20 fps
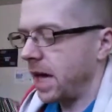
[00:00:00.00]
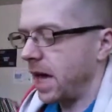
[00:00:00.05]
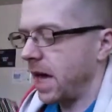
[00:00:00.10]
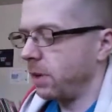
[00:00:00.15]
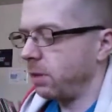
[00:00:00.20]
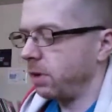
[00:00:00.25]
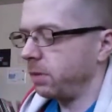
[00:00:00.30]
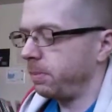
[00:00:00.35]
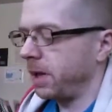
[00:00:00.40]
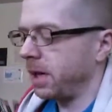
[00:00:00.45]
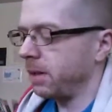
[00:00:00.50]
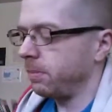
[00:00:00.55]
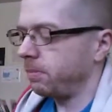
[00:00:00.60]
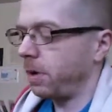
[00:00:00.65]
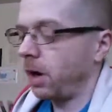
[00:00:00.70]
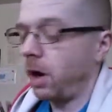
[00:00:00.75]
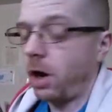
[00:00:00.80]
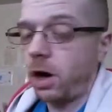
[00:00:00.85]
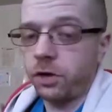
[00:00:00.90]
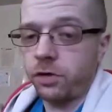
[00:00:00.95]
It would be
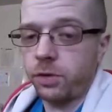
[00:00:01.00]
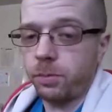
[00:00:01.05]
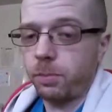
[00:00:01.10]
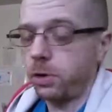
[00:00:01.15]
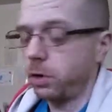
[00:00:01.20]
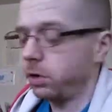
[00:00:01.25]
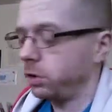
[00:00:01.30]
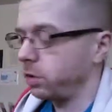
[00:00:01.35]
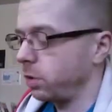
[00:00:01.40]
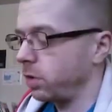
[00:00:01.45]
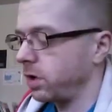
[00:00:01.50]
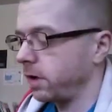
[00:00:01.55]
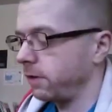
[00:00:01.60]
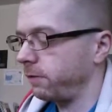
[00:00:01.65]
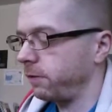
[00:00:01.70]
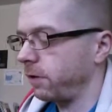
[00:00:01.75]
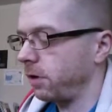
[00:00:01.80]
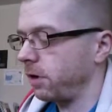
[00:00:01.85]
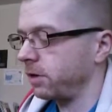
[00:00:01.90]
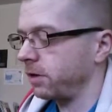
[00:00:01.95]
impossible to
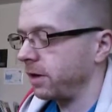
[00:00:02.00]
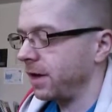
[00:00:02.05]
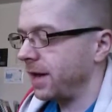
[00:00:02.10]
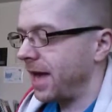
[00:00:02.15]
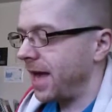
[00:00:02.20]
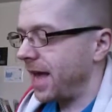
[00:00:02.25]
convert